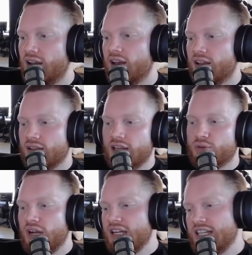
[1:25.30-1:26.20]
Like
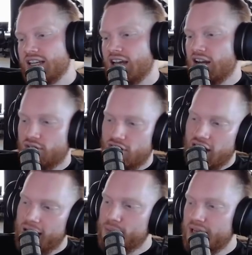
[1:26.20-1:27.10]
when I take Adderall,
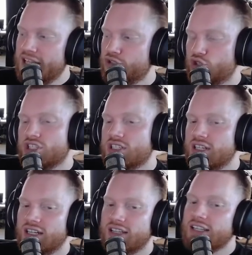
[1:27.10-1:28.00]
I'm
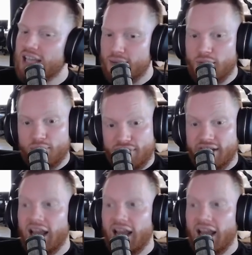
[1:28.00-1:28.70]
interested in the game I'm playing.